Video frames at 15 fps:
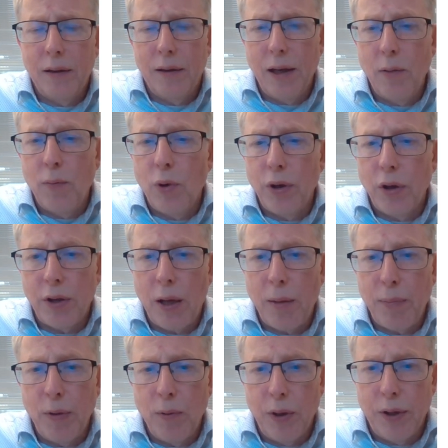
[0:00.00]
they were not
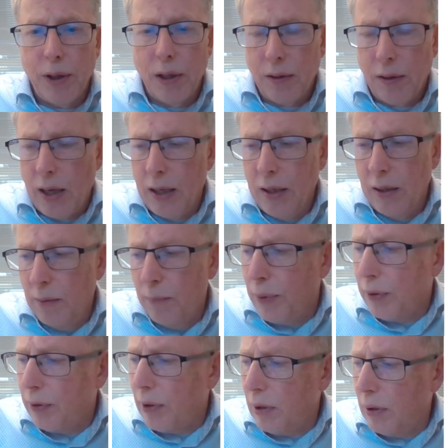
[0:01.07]
happy with it, and in
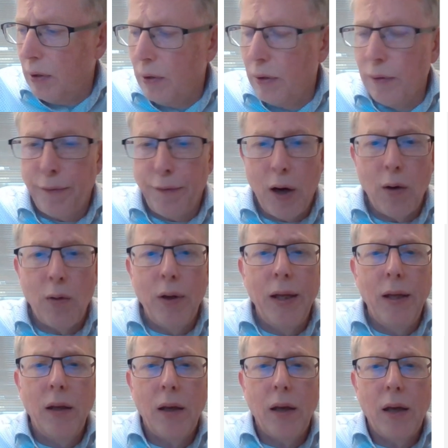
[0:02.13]
particular the
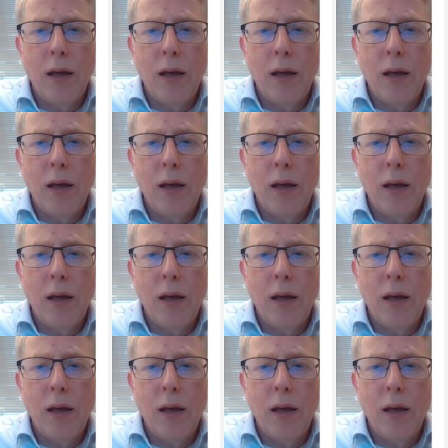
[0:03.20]
fouling